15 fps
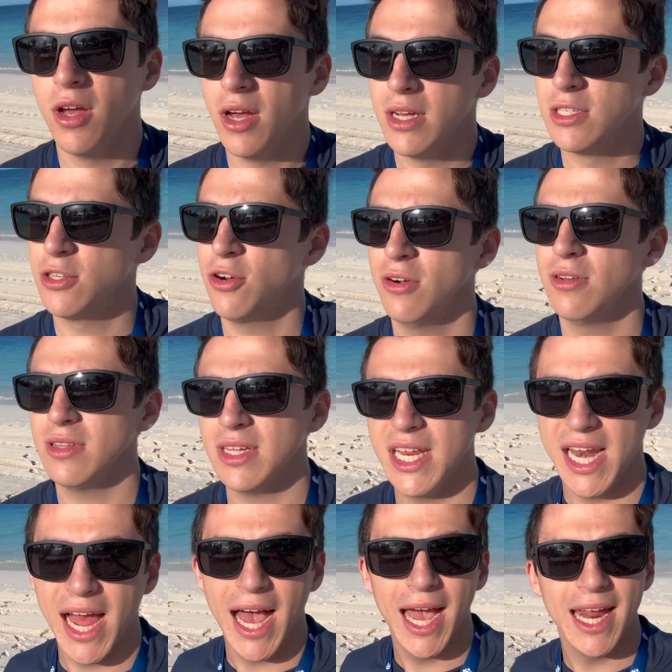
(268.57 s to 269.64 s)
It's currently
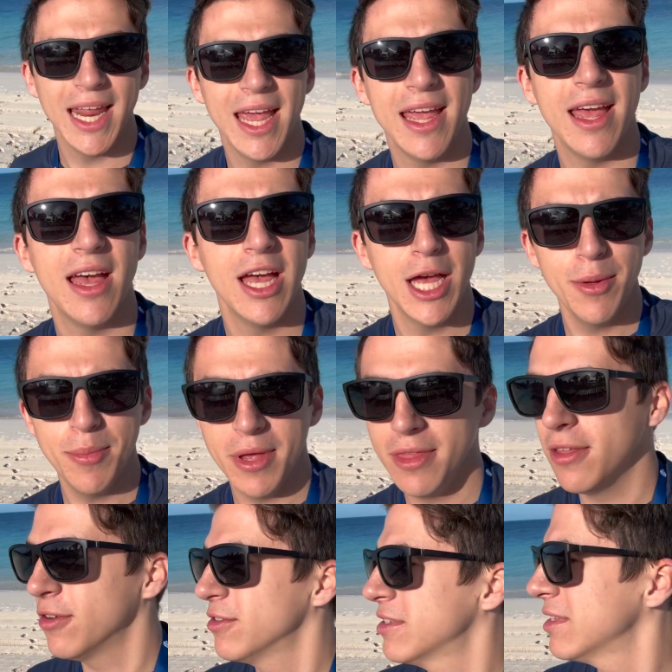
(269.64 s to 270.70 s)
9 a.m. and
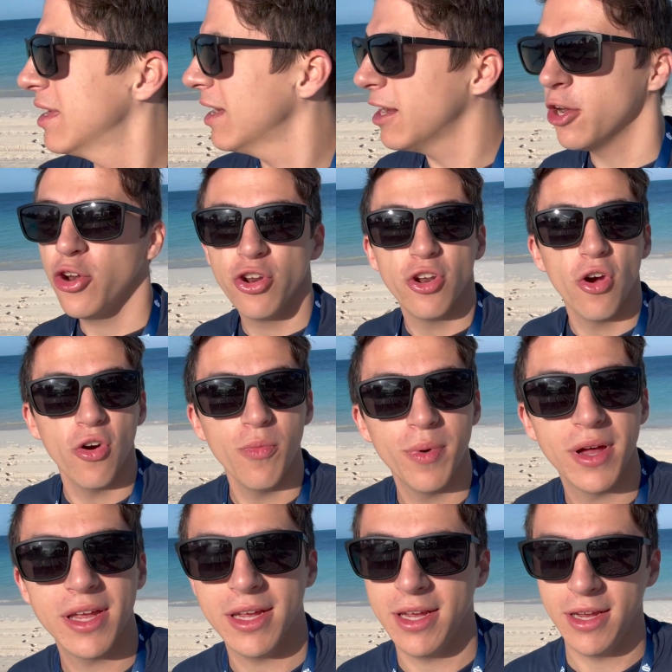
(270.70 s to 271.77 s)
there's like
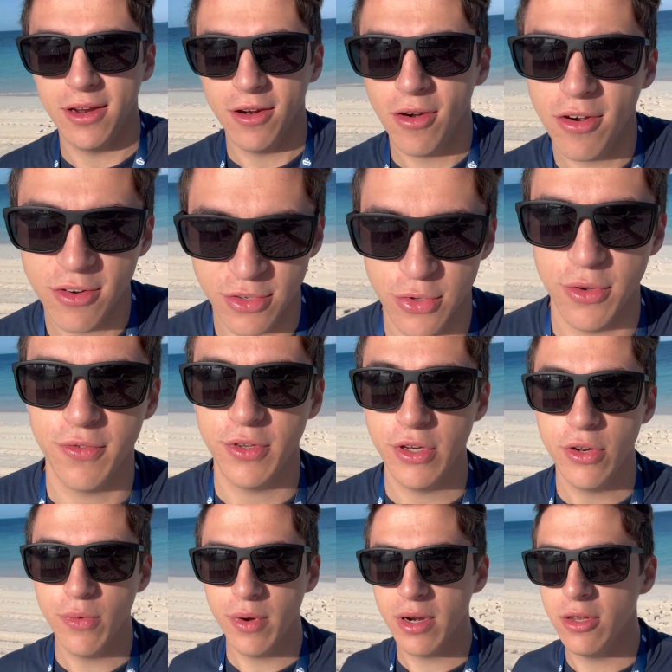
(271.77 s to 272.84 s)
nobody here. So if you
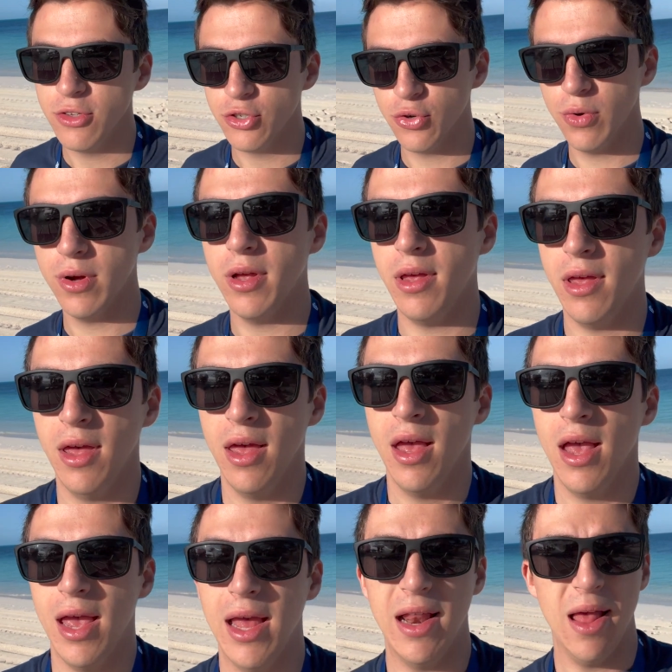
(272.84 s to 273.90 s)
do want to enjoy
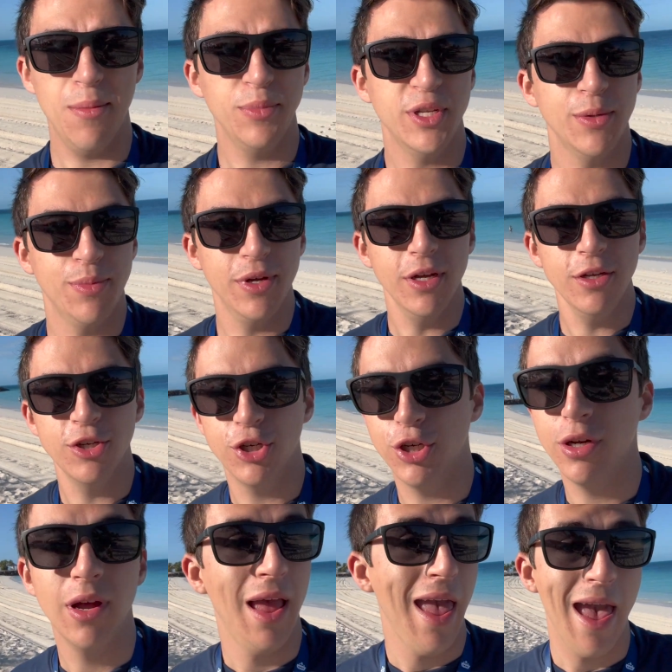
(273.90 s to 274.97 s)
an empty beach,
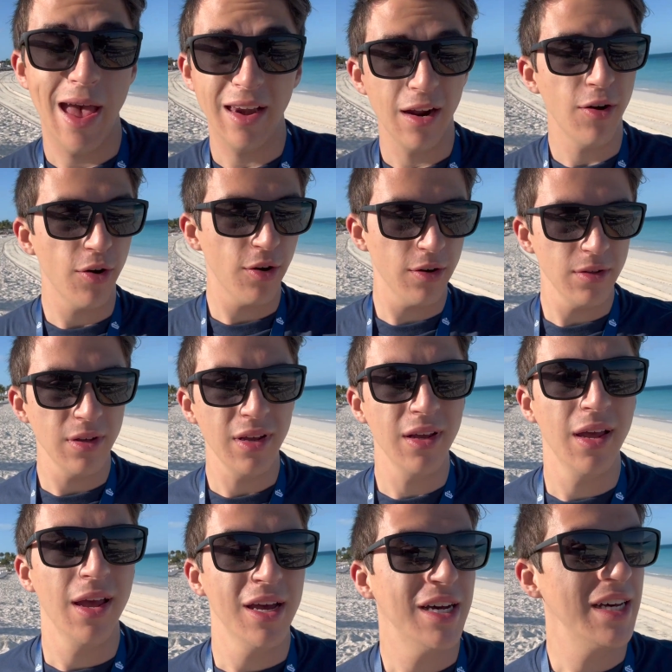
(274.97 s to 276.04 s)
head out early.
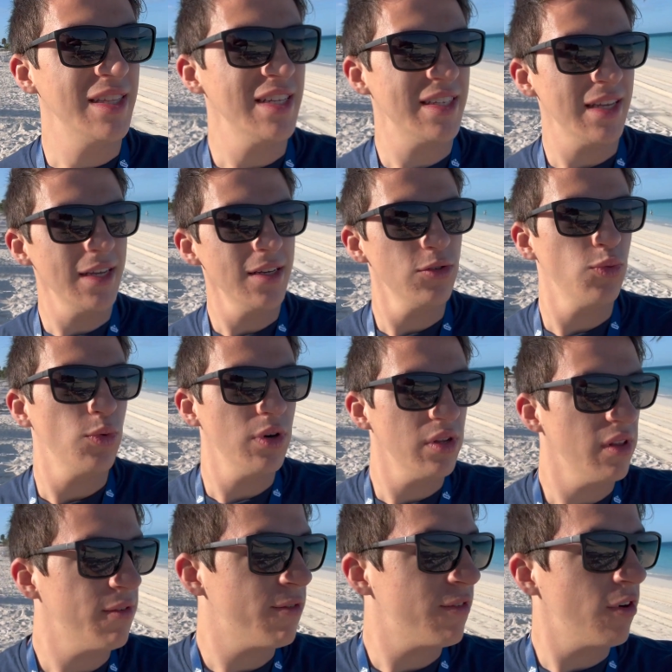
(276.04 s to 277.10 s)
And this is one of the
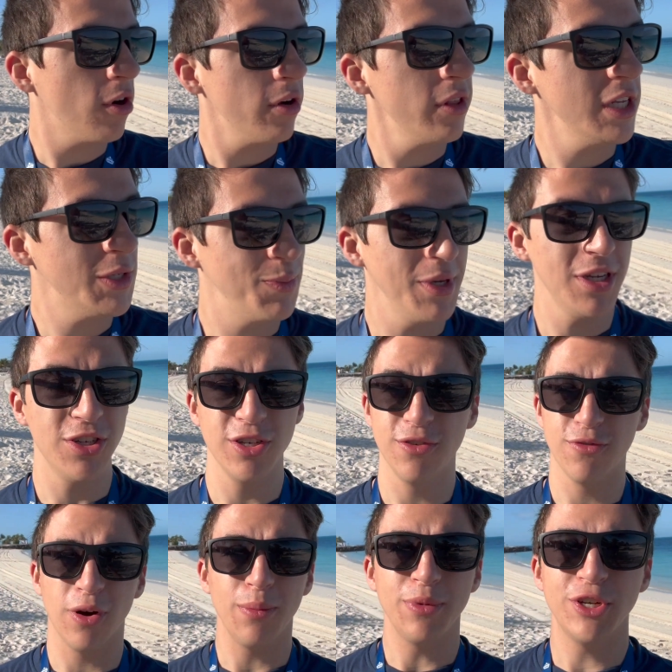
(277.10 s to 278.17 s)
farthest beaches
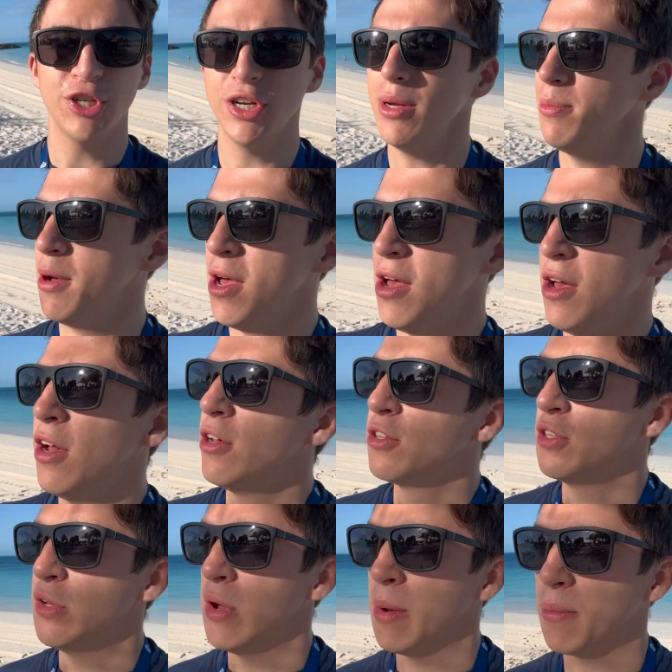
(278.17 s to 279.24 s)
from the ship.
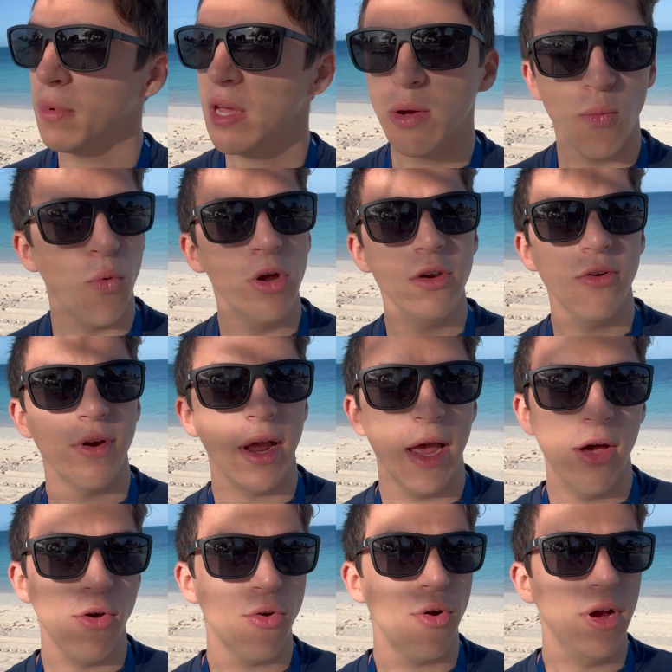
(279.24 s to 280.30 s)
So I'm wondering
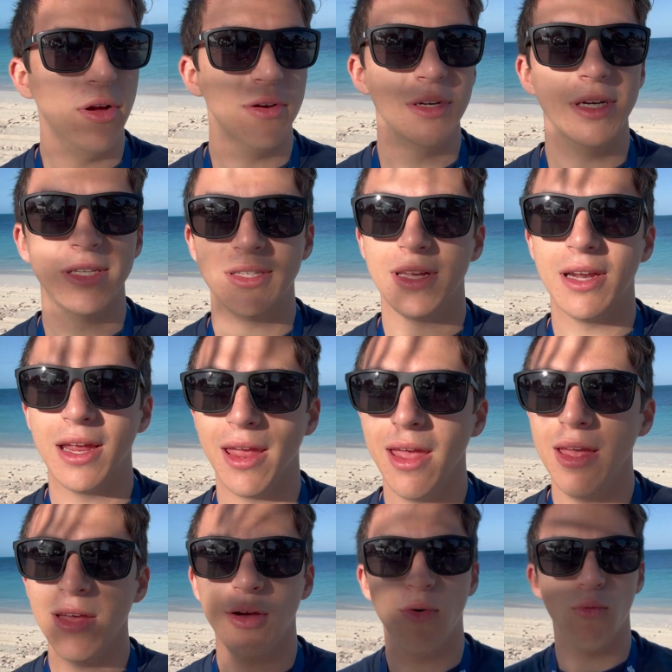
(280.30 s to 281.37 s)
how crowded it's gonna
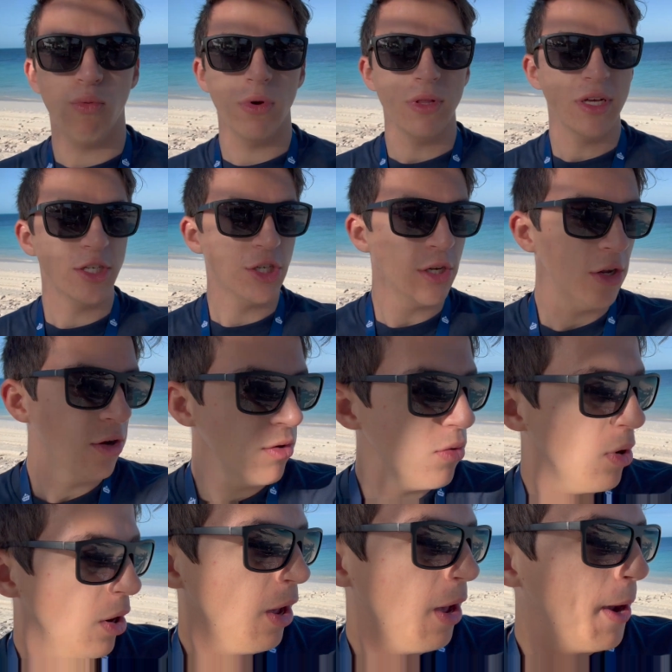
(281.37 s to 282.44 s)
get. We'll let you know.
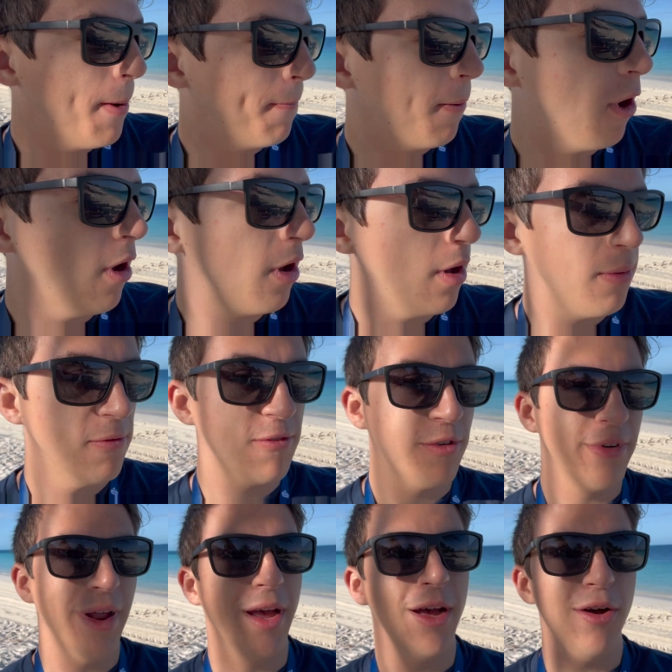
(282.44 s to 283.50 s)
But for
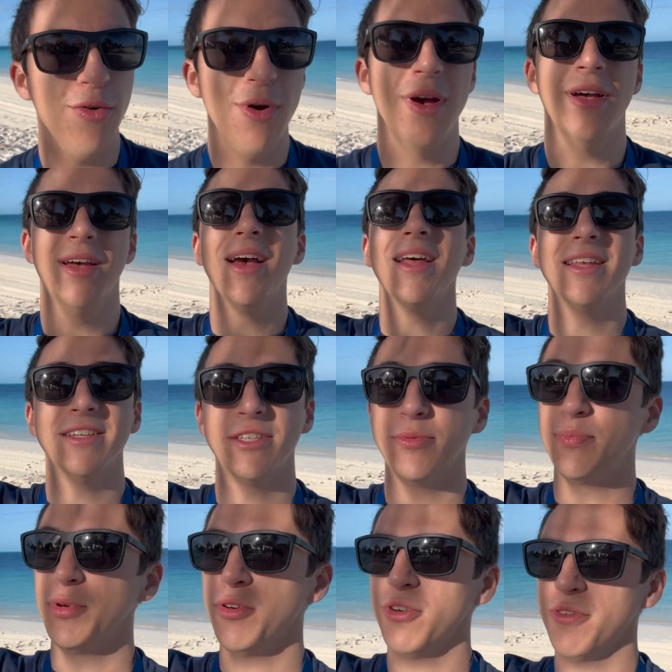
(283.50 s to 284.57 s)
now, this is
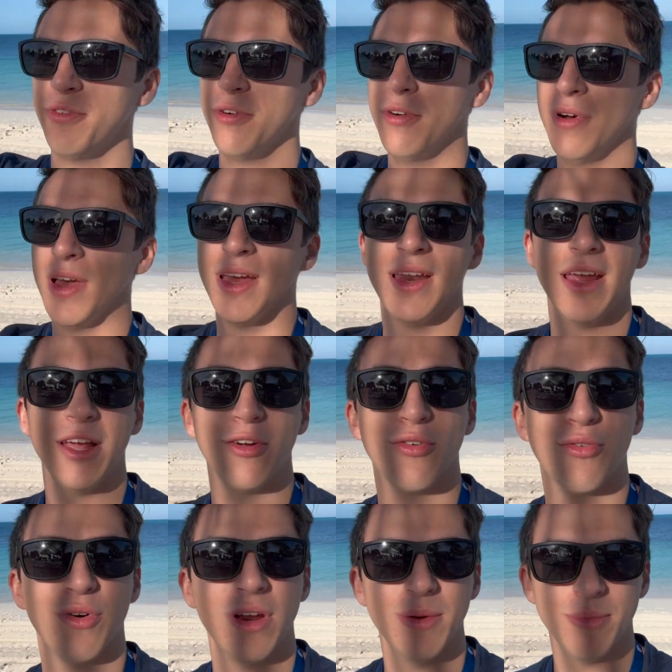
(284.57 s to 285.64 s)
beautiful and a
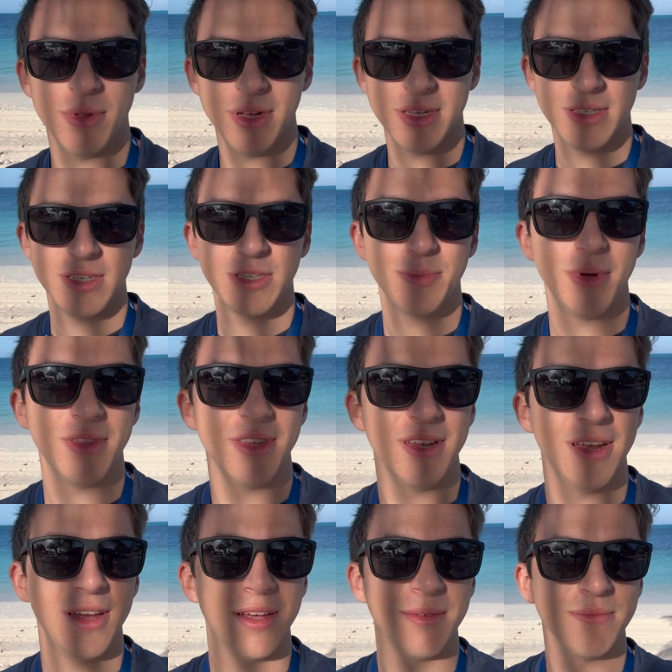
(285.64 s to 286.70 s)
great place to spend the day.